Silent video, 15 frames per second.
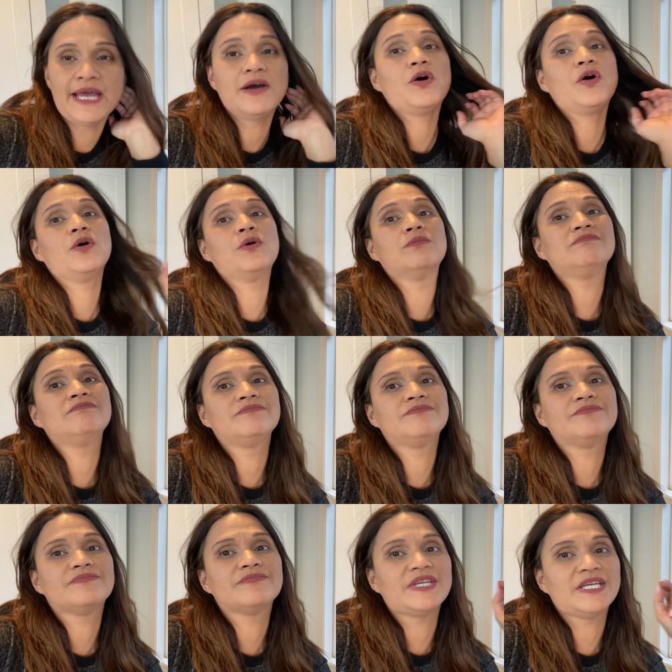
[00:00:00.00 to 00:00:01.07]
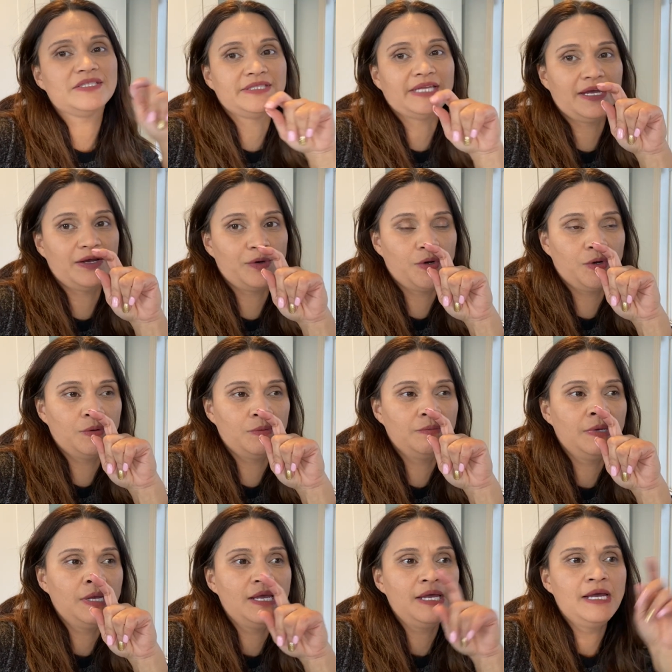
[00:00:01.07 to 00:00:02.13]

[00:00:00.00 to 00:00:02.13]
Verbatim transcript: at home they stay at home